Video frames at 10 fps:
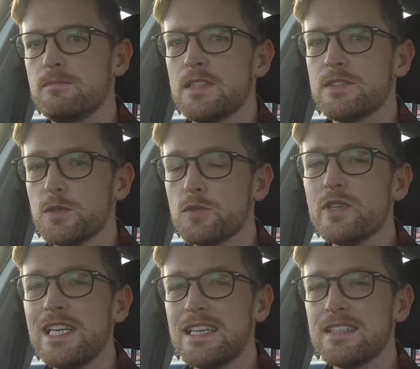So it
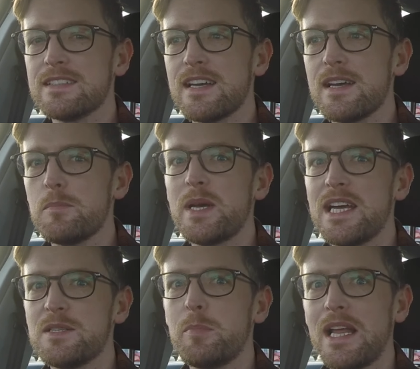really is a
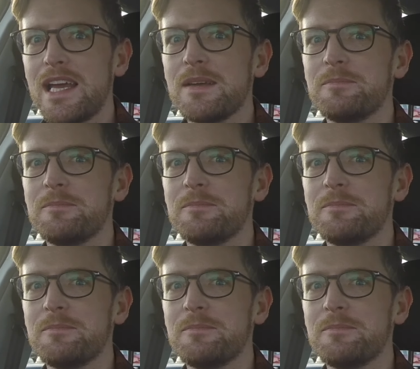pay to play.